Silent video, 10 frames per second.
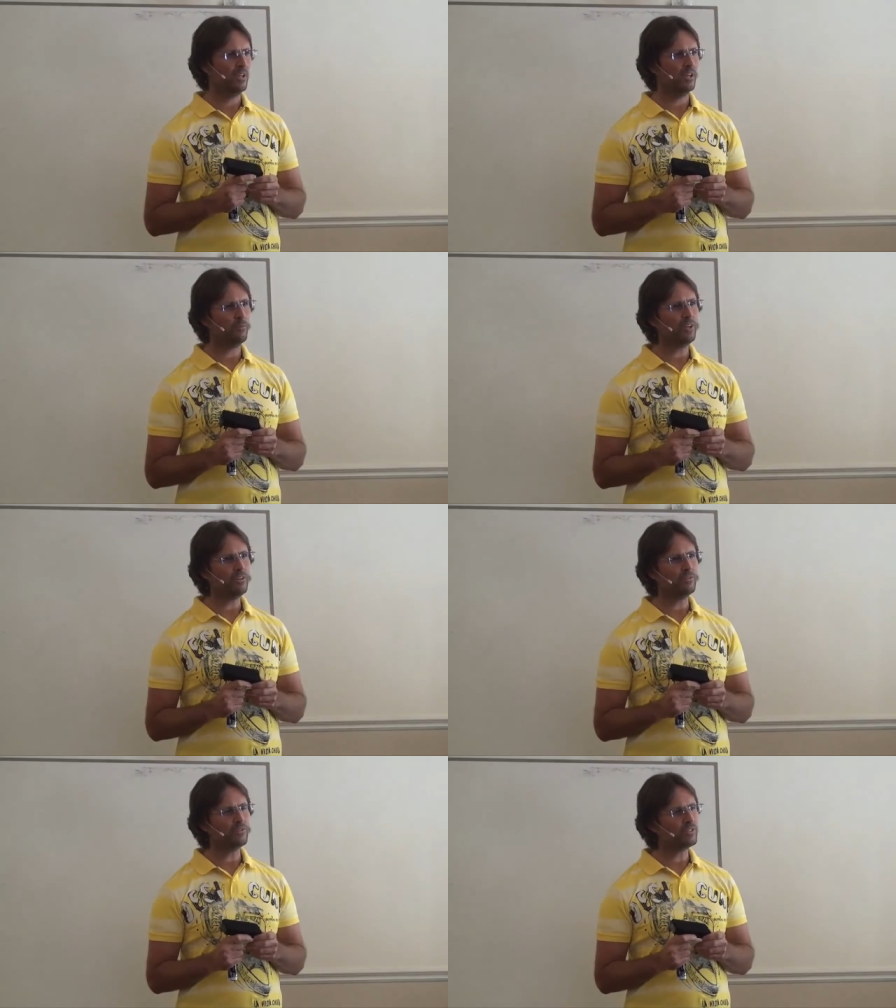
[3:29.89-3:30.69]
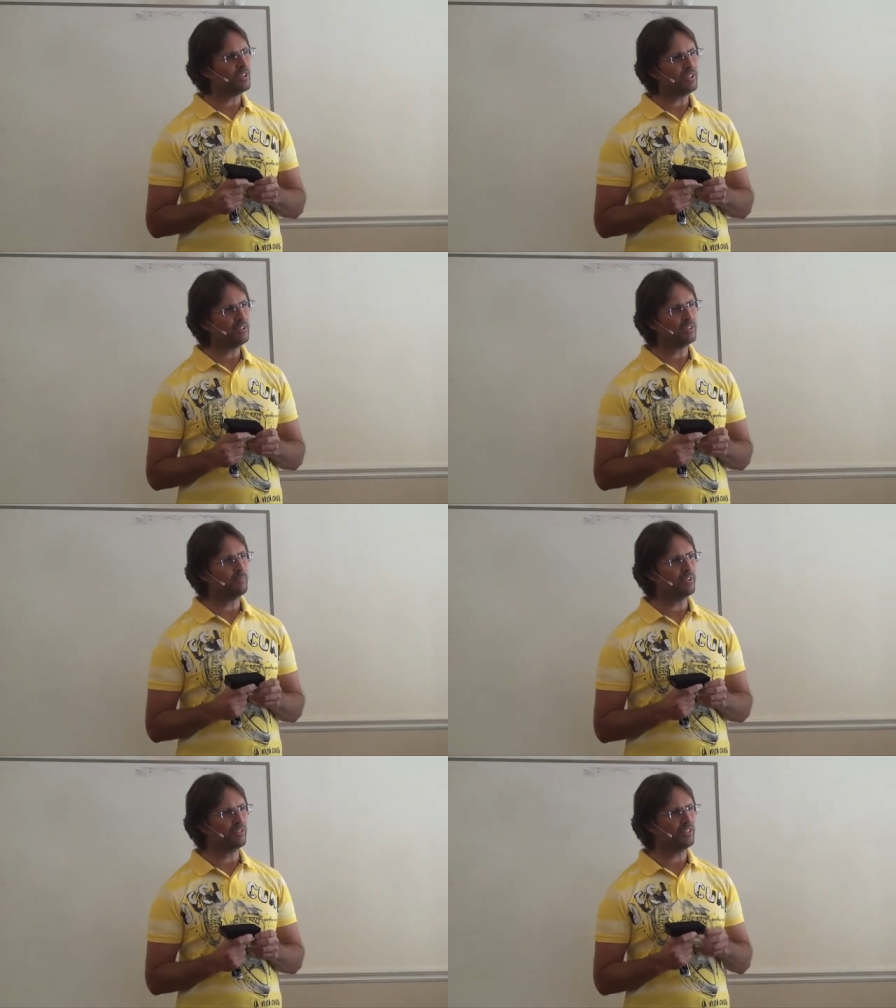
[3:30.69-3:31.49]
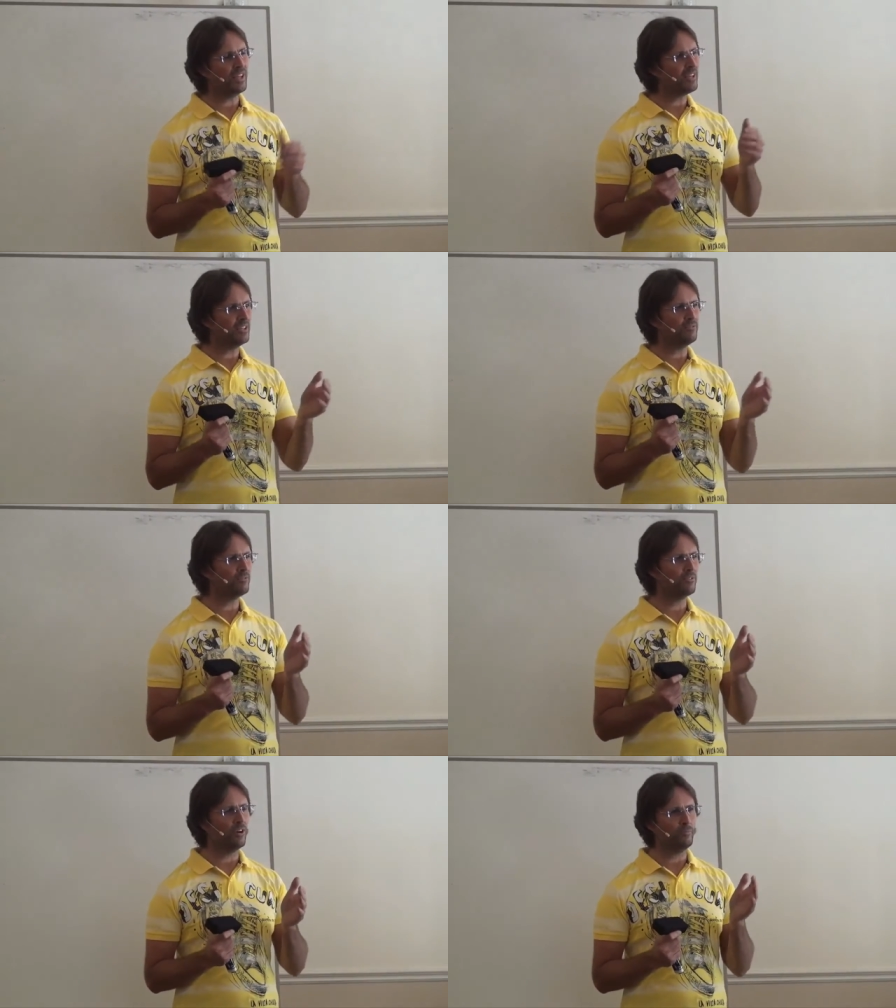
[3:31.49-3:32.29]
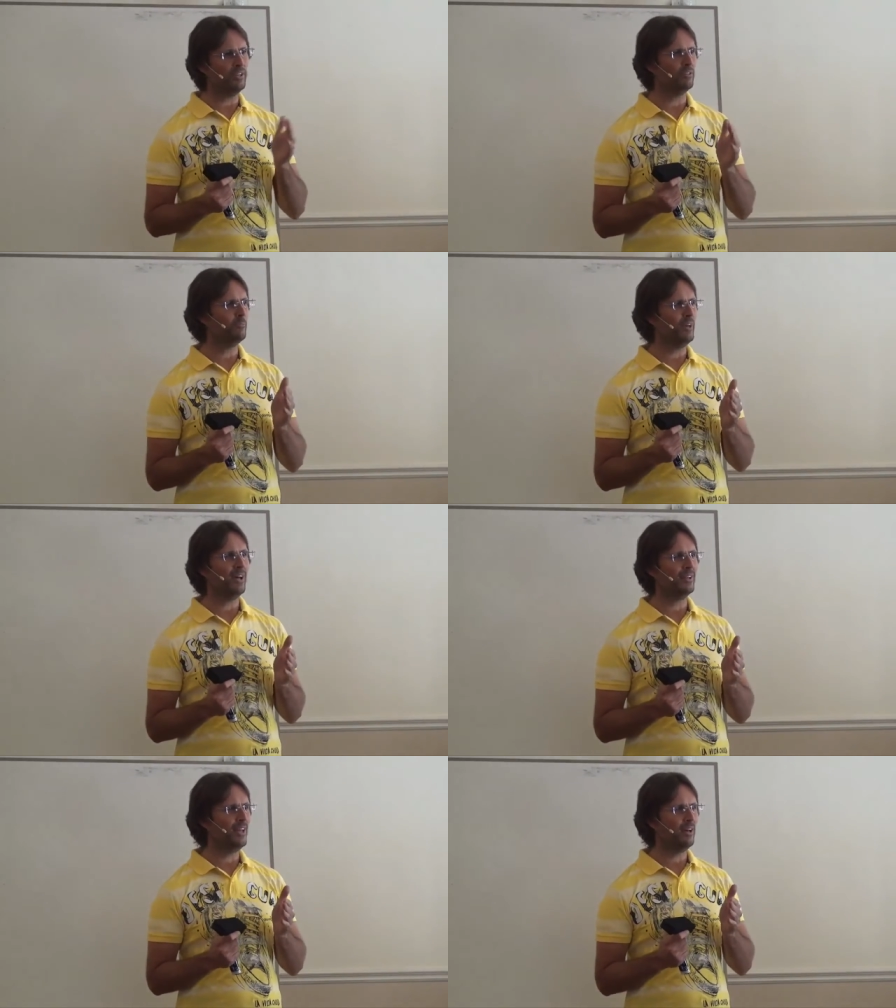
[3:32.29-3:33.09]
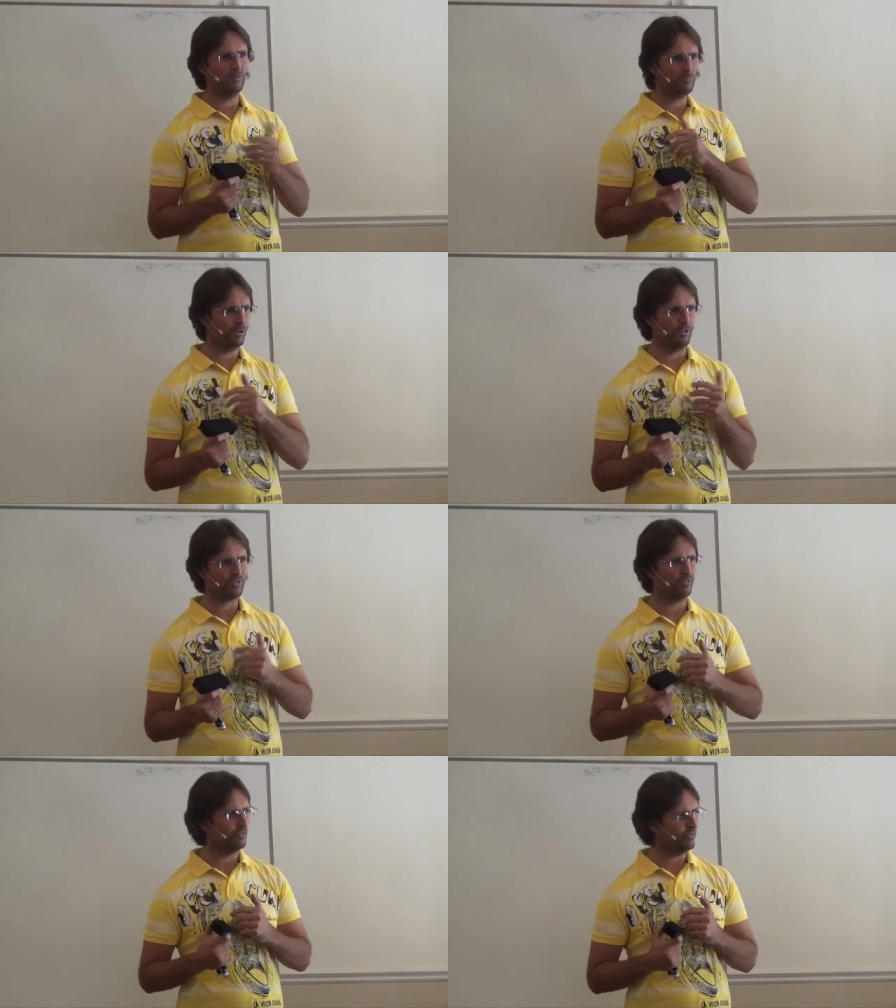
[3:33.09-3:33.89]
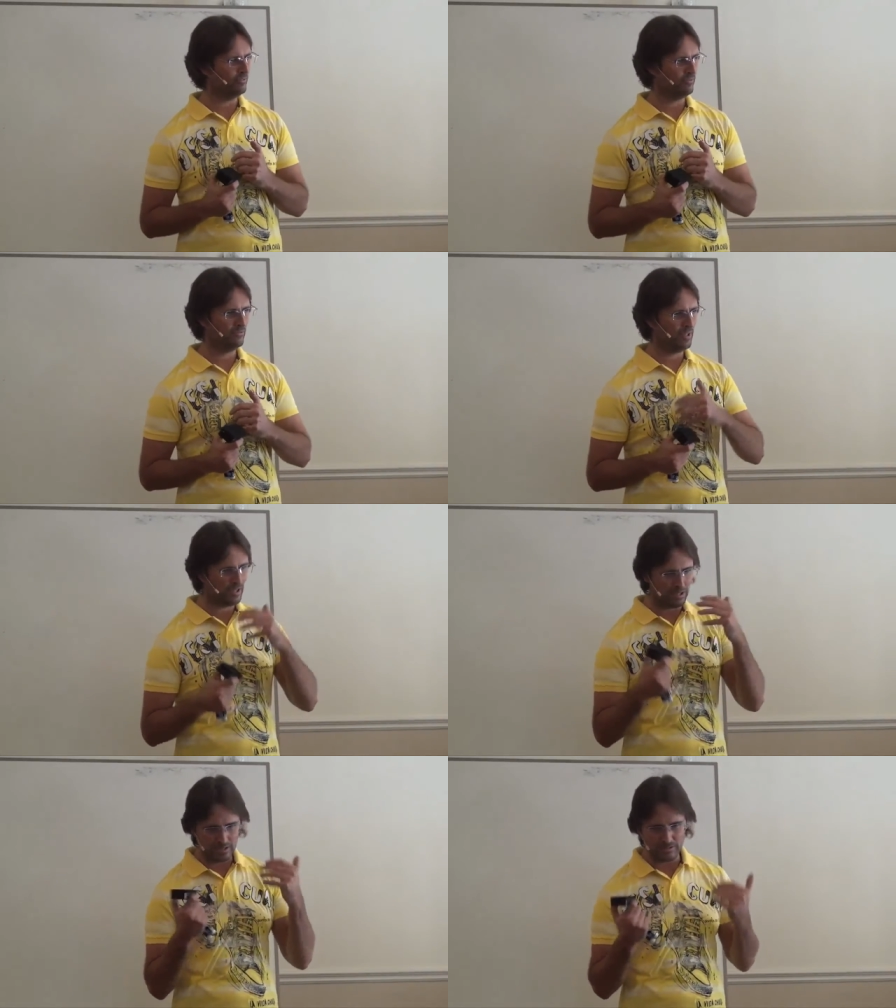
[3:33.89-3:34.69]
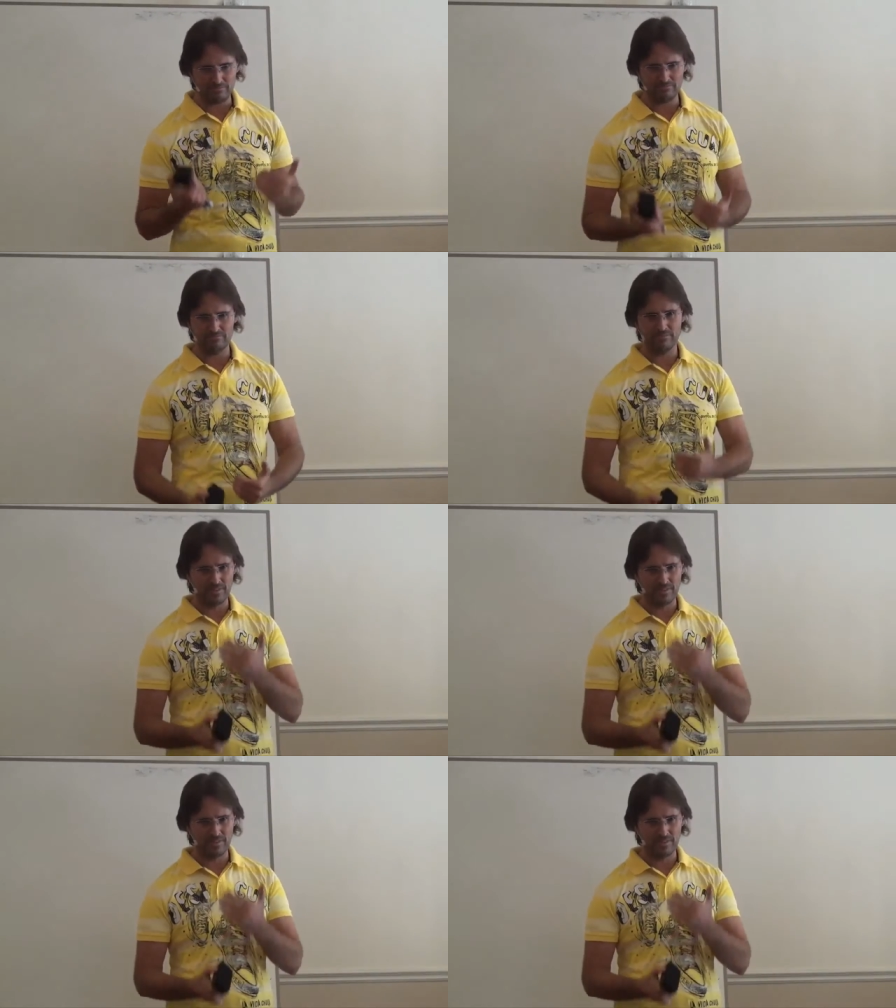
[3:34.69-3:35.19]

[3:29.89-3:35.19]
And we don't see them as a negative comment about our personal um,